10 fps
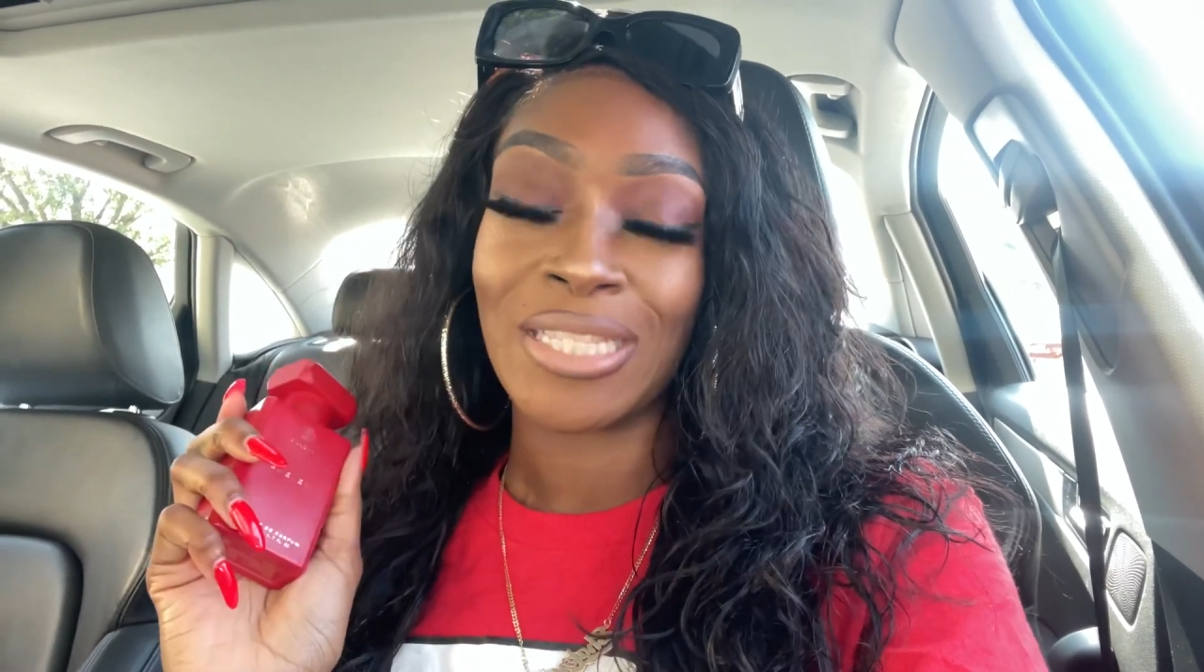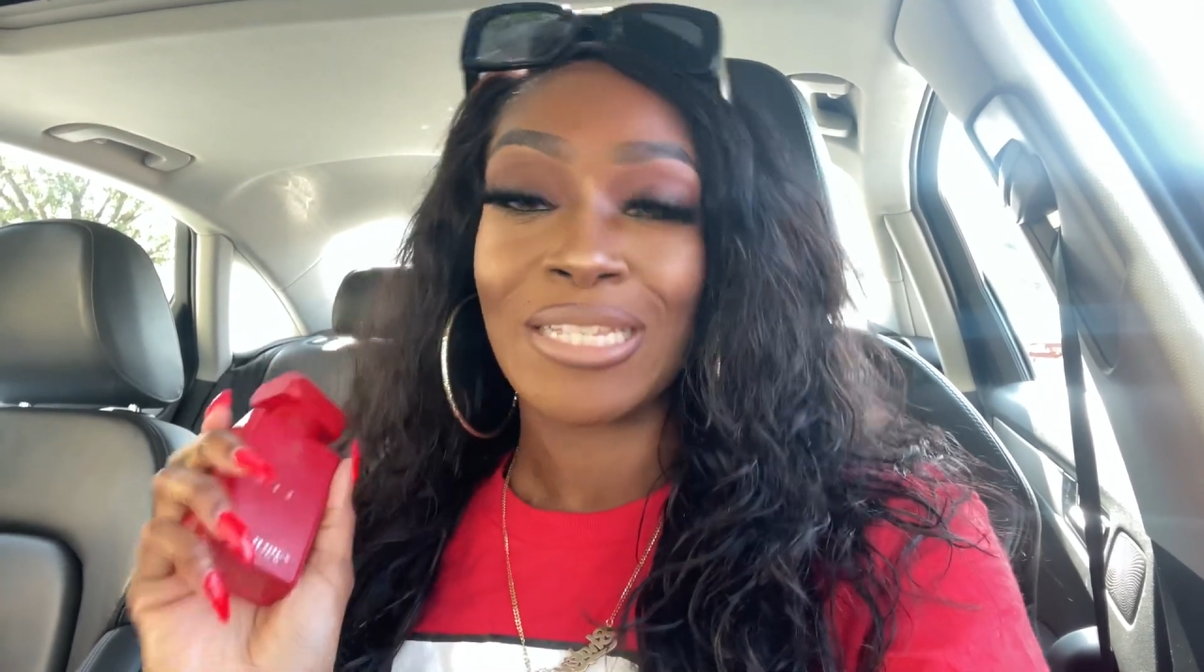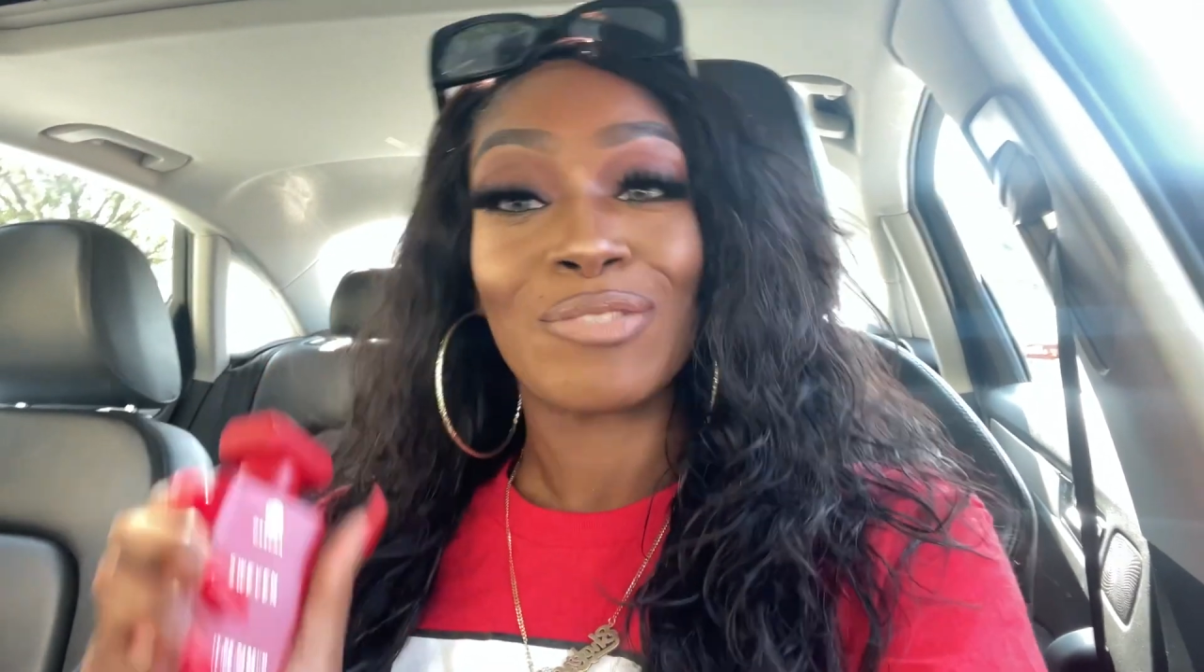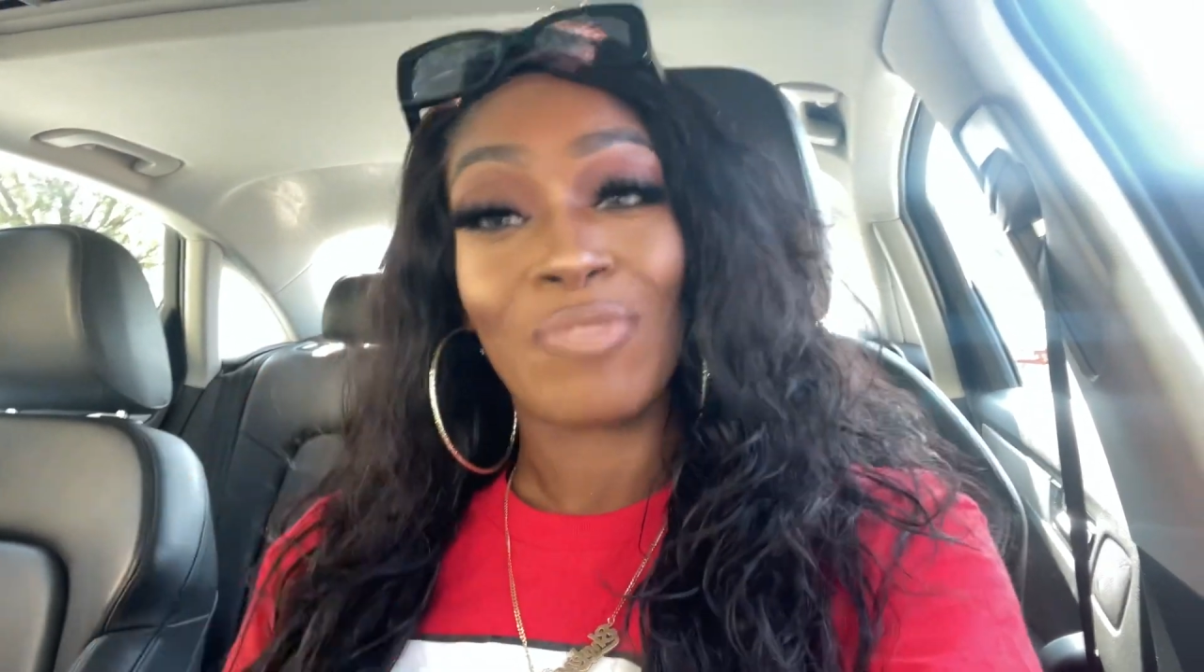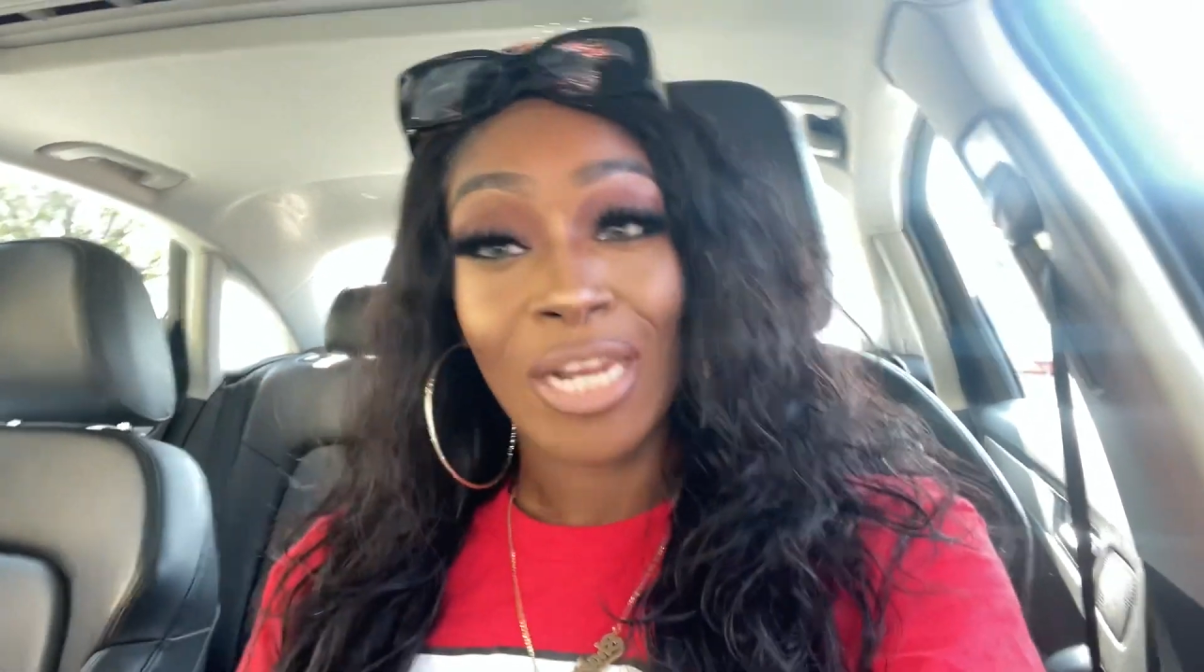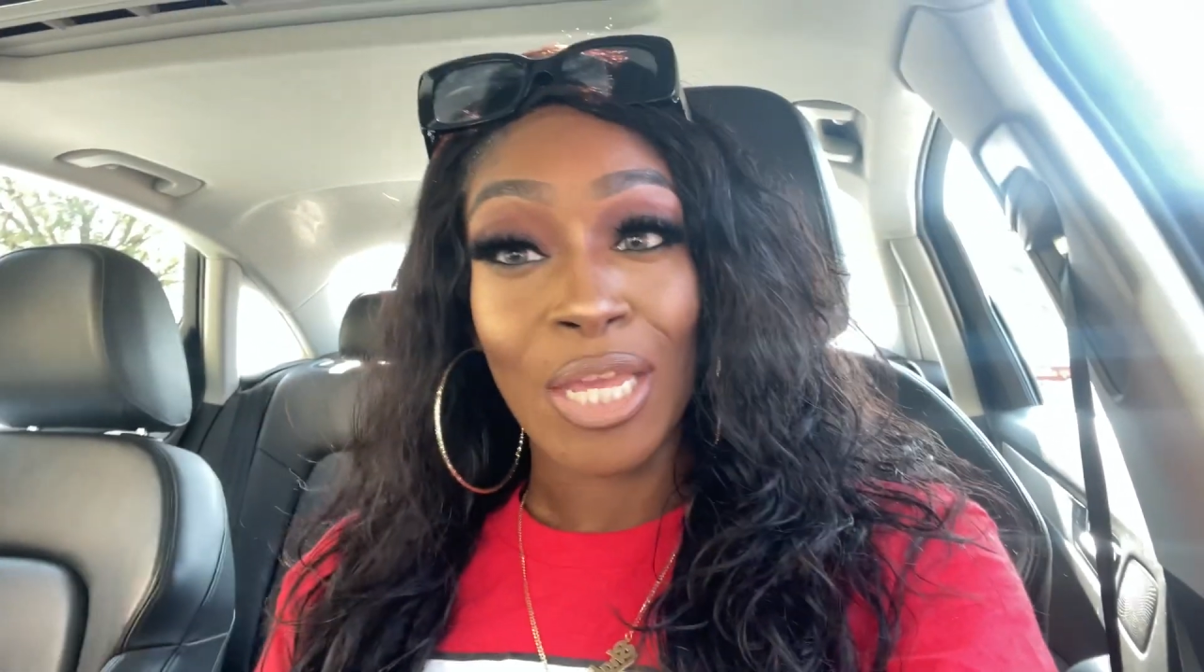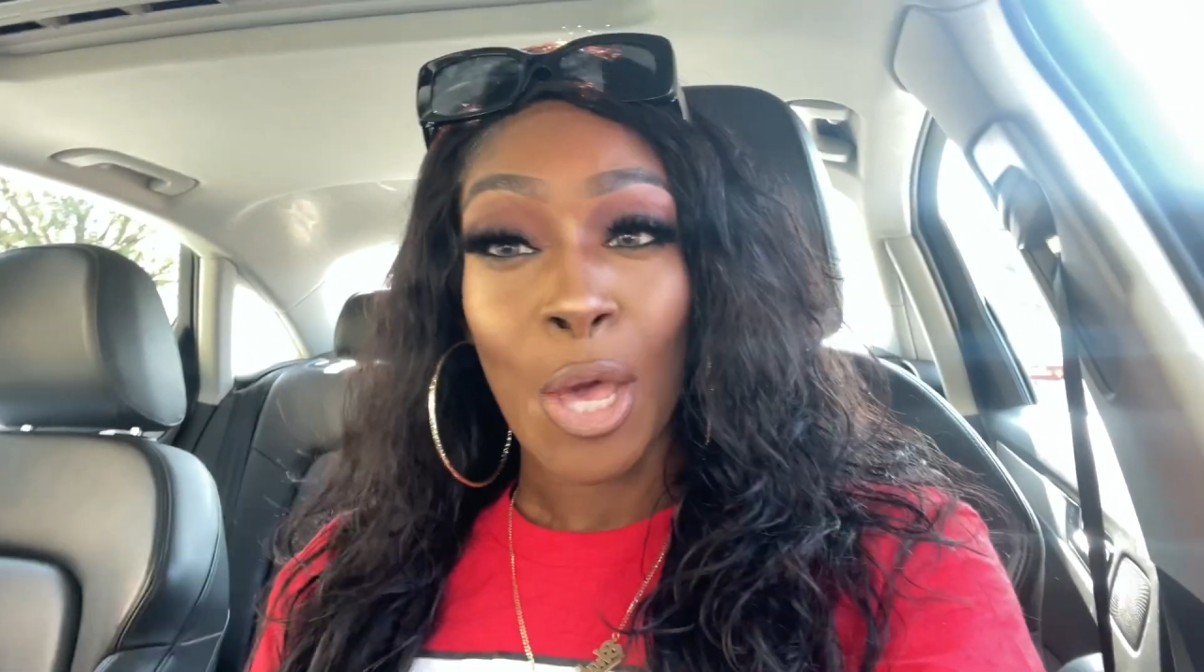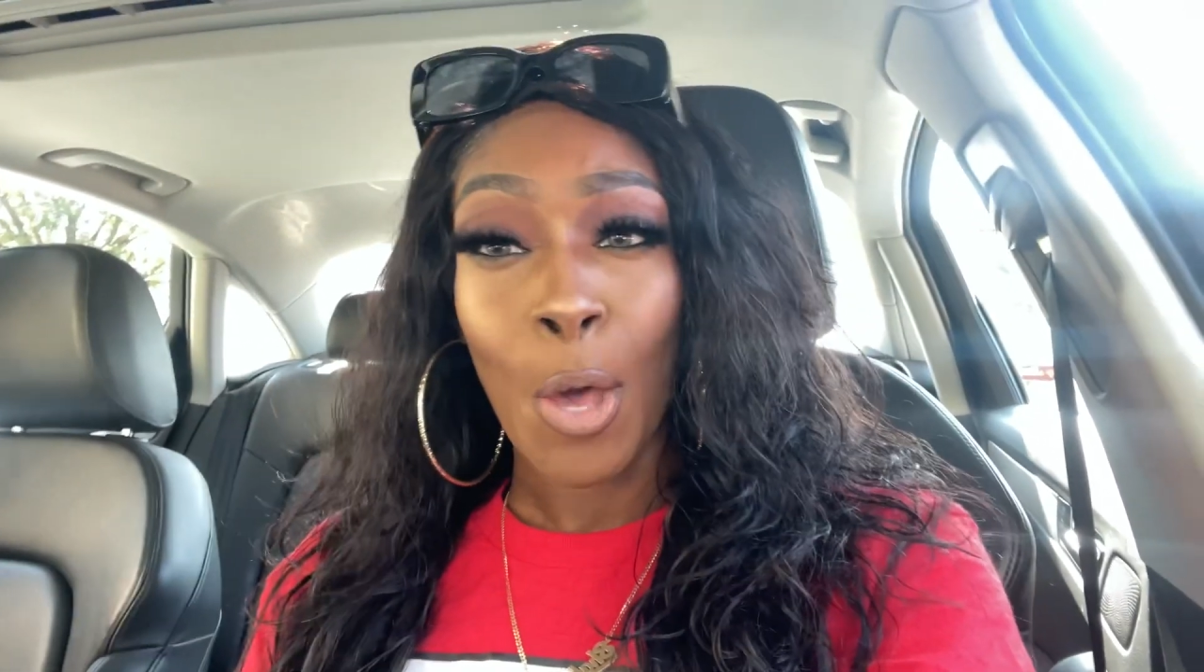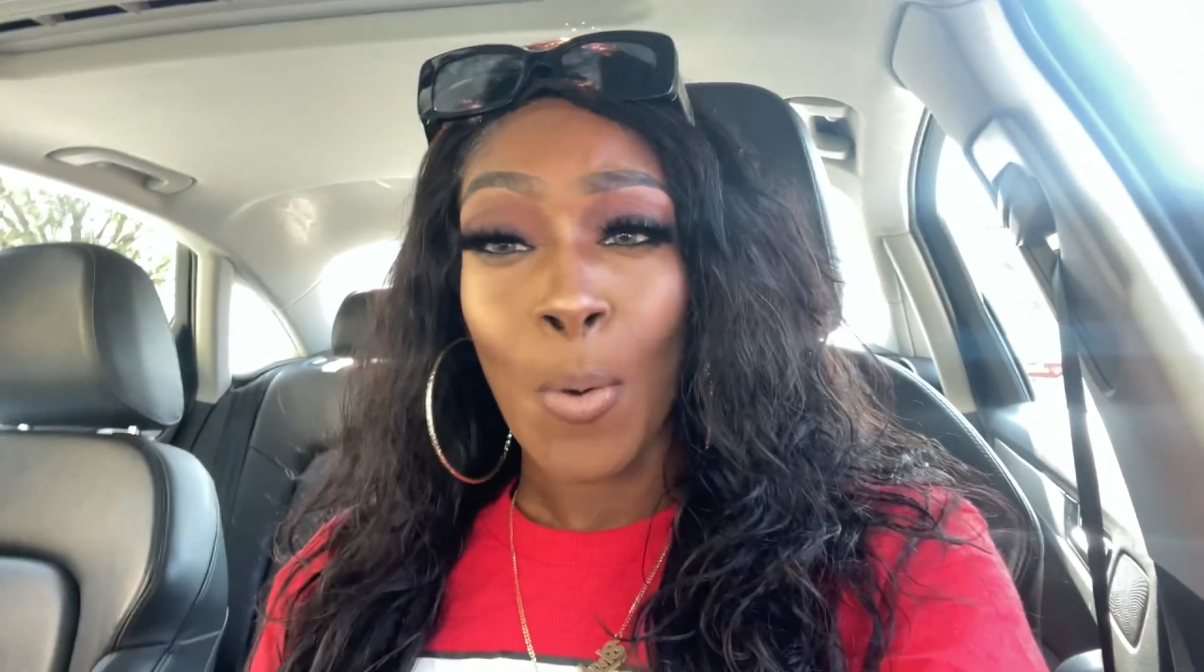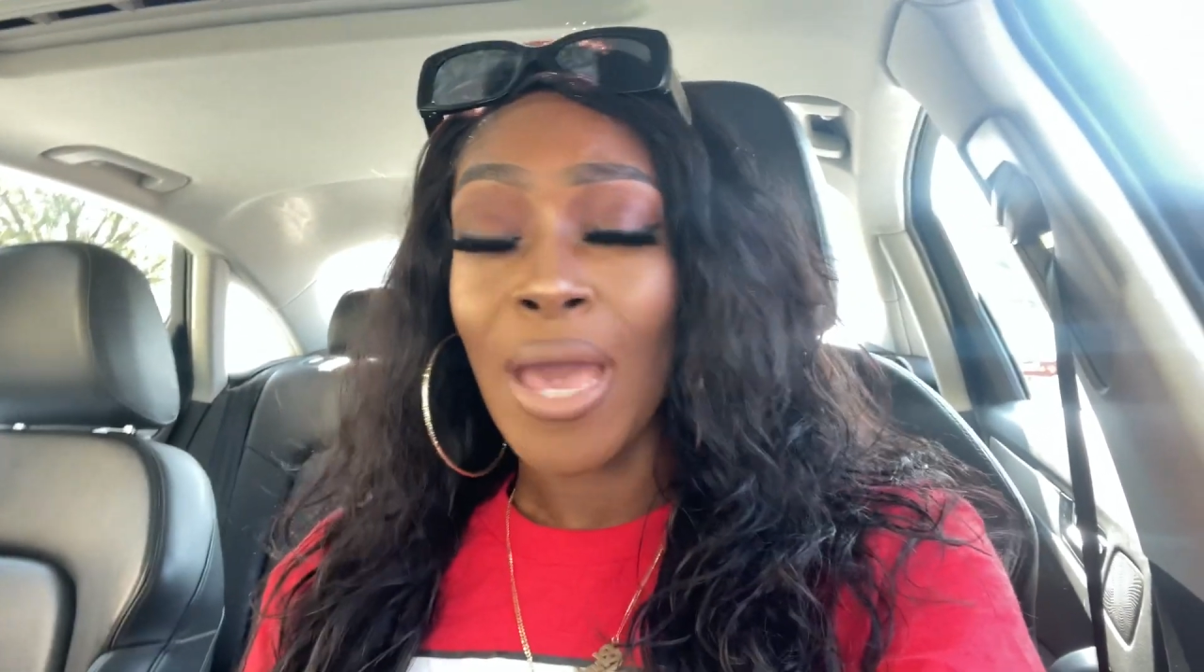this
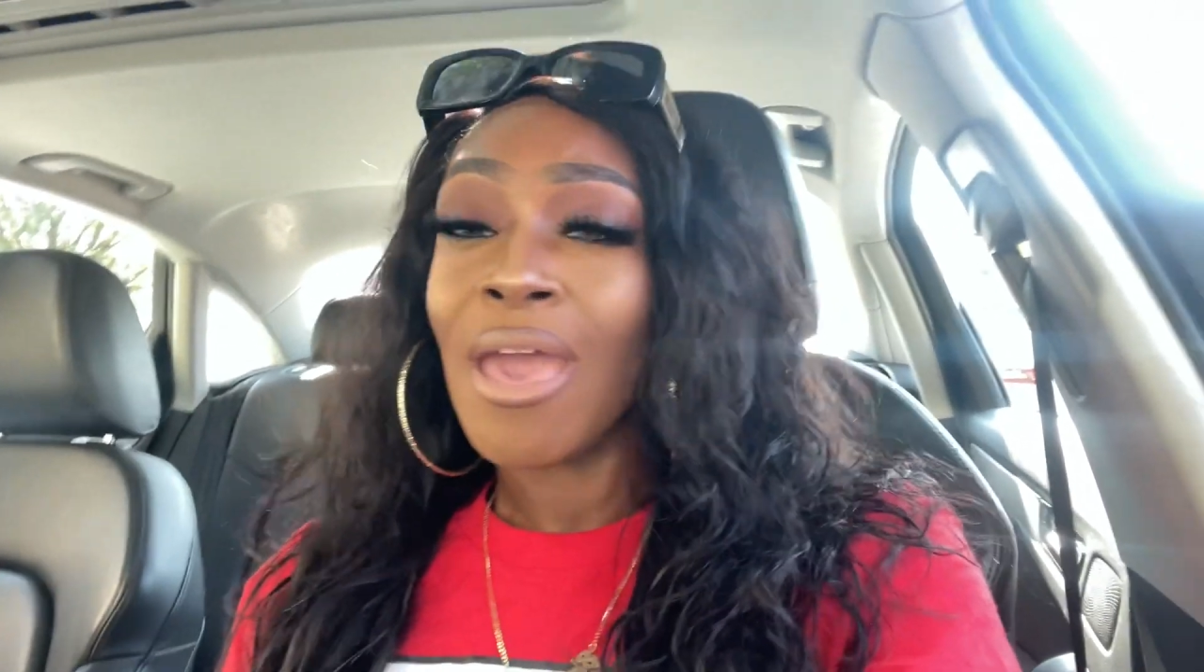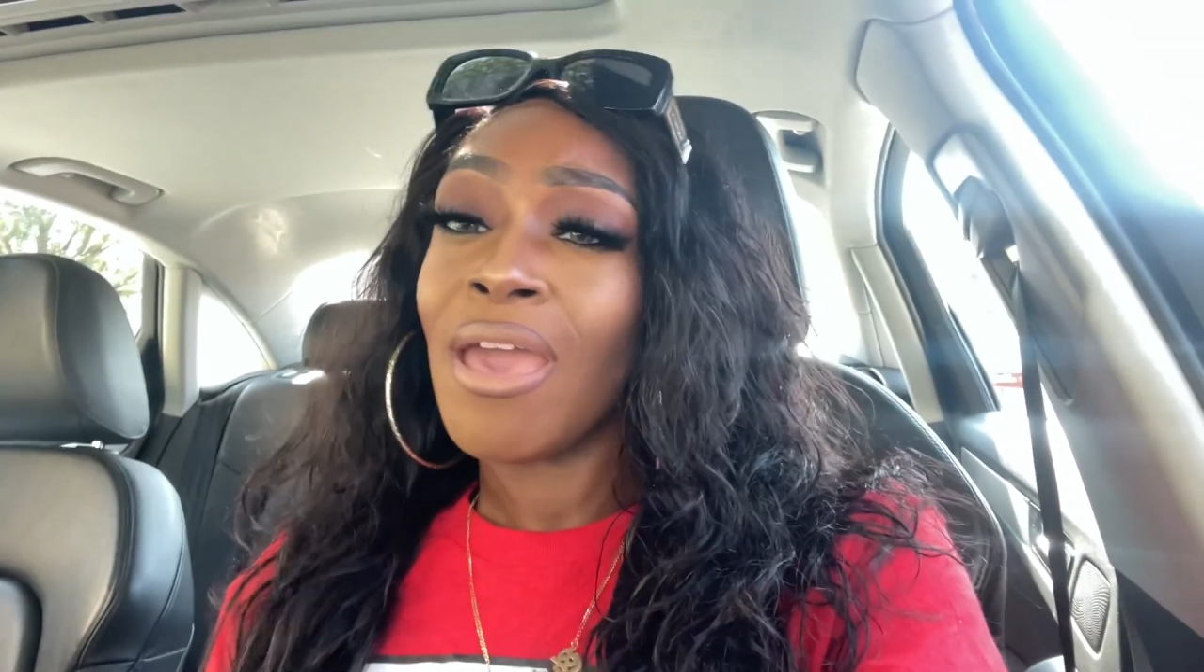video